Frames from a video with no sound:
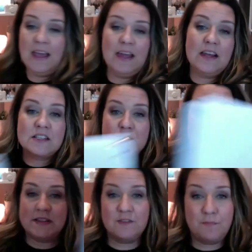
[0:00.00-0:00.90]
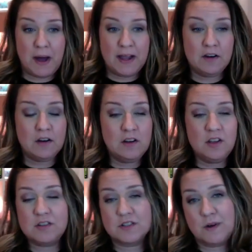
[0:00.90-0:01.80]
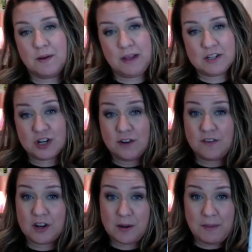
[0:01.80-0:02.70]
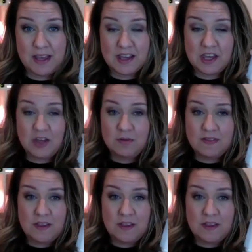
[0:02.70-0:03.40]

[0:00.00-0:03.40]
Inexpensive binder. You just want to make sure if you're going to make it cute